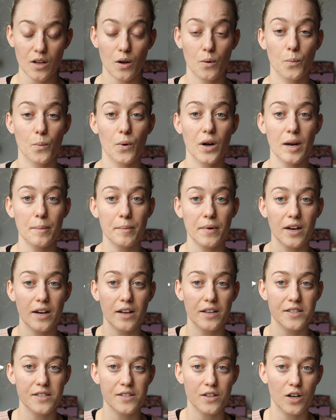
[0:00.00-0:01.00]
What I'm
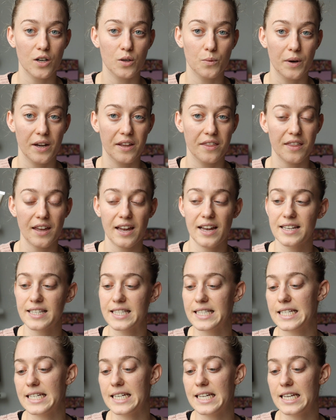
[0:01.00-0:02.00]
gonna start with
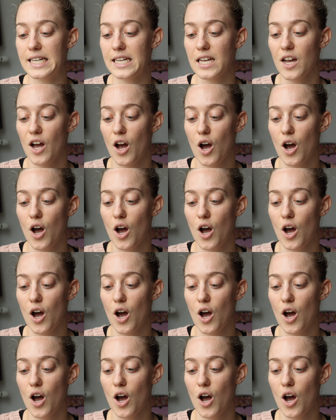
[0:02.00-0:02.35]
is the